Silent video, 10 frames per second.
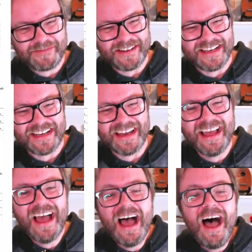Brilliant.
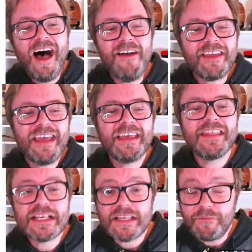Okay,
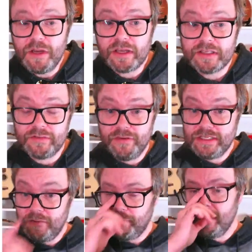let's have a look at something
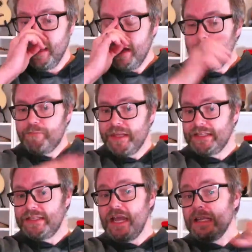different.
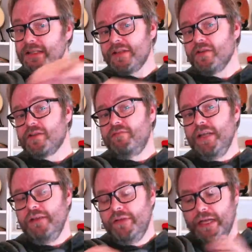This next song's
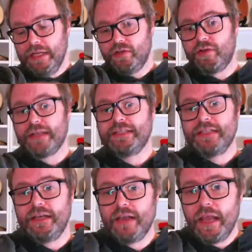really, really
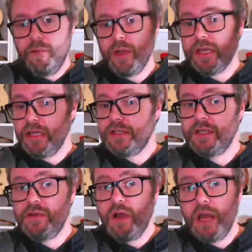interesting, okay? We're going to
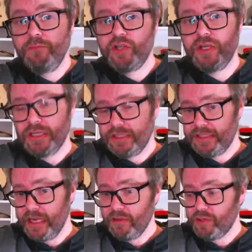do Should I
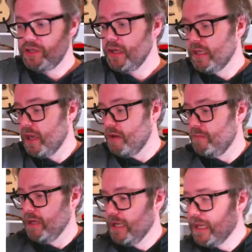Stay or Should I Go
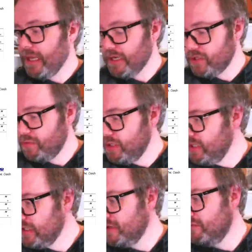by The Clash, which
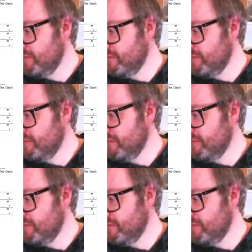is